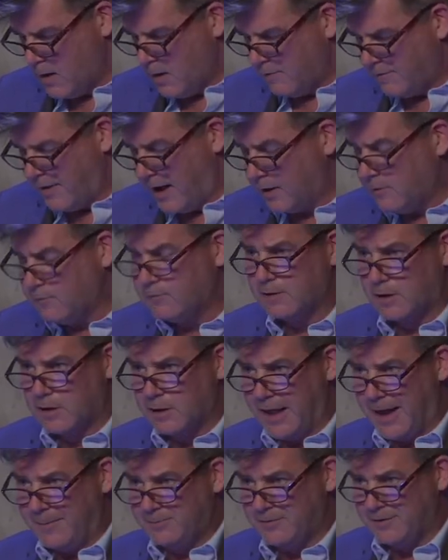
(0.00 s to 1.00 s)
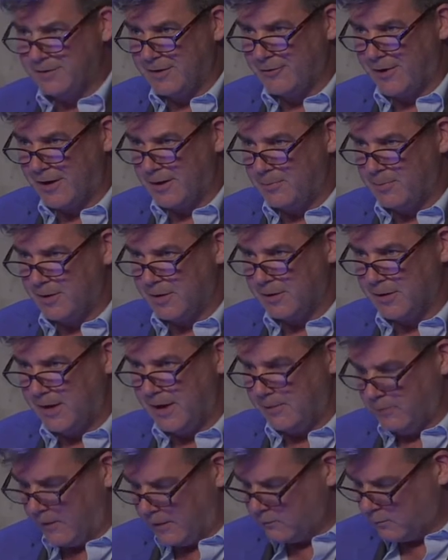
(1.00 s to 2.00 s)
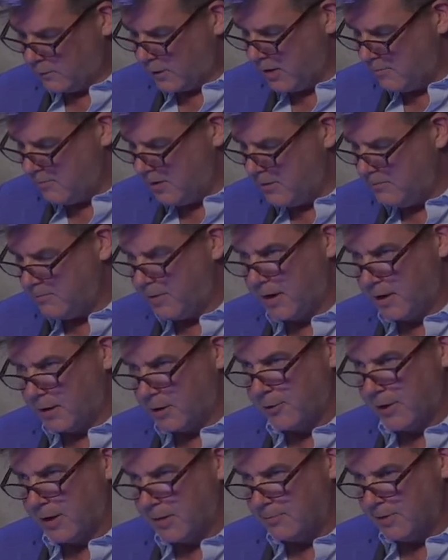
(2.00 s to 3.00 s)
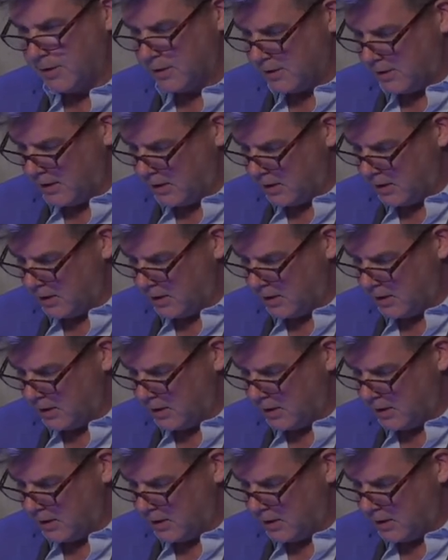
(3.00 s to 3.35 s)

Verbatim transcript: That is a collapse in credibility. That's what I mean by a credibility